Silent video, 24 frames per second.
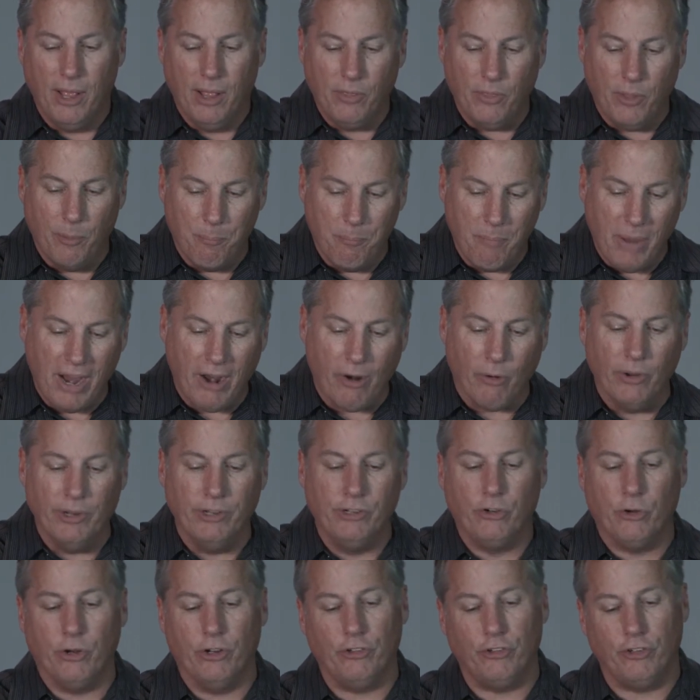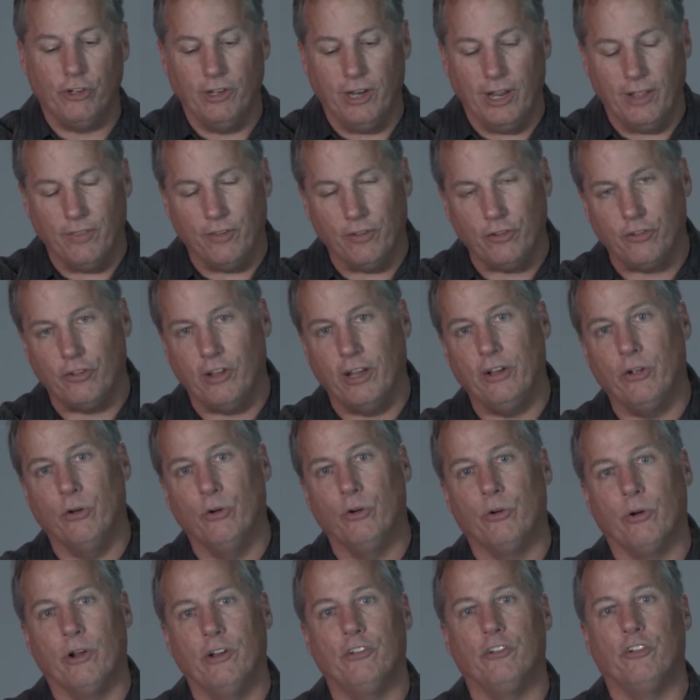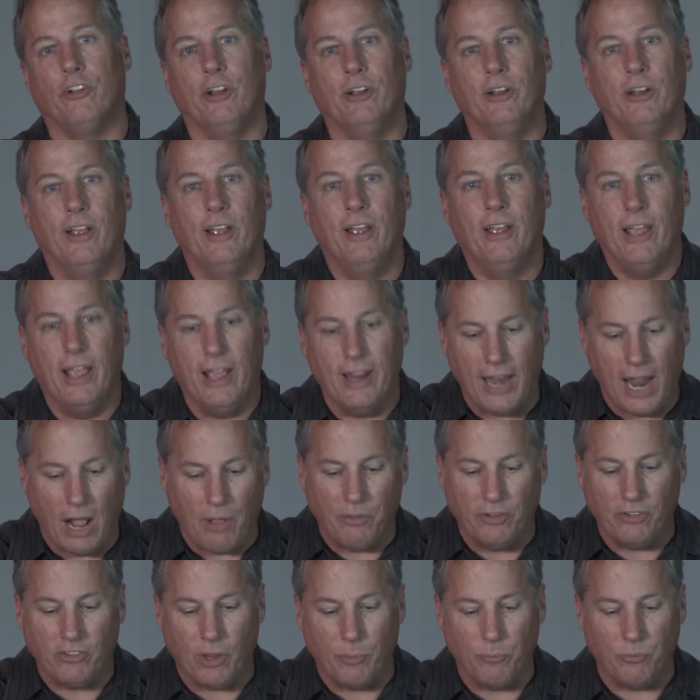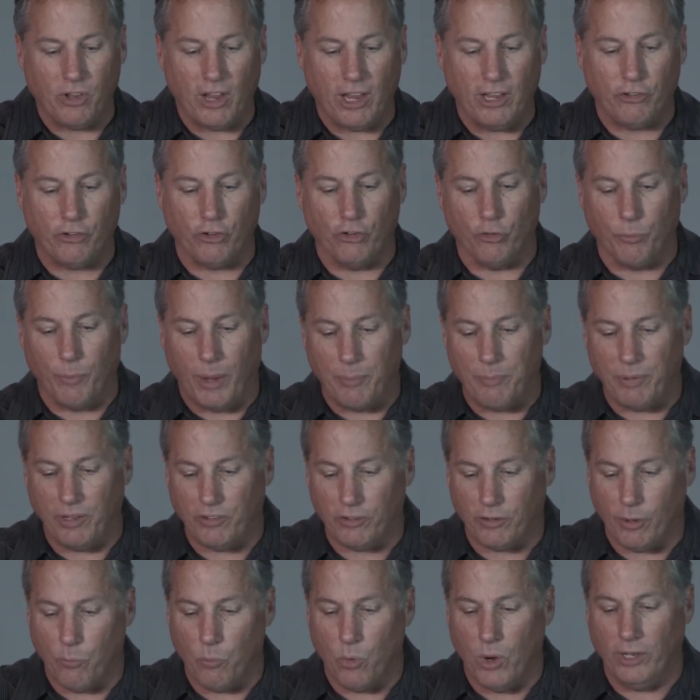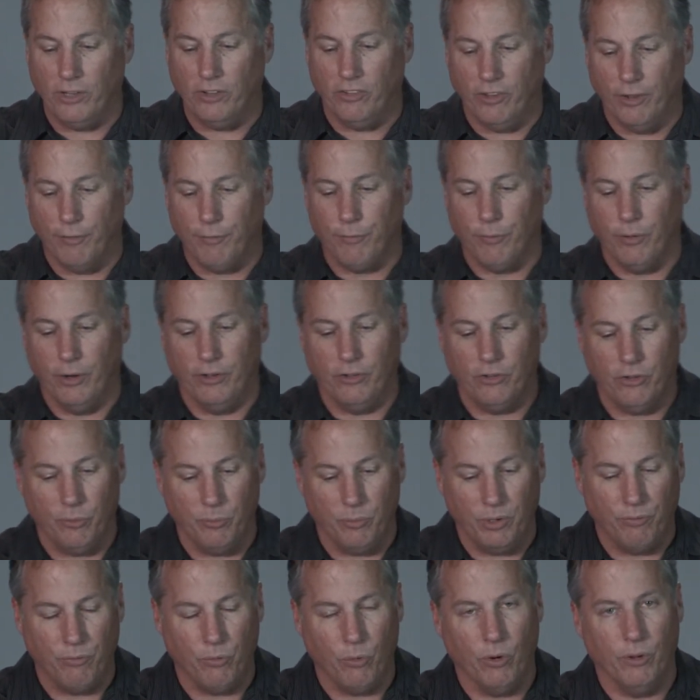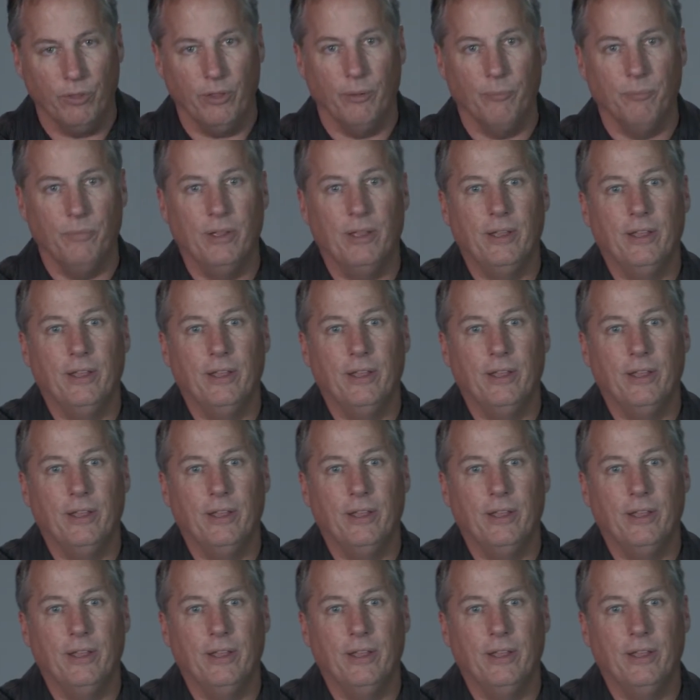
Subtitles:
the married Christian and the single Christian and how the temptations might be somewhat different before them.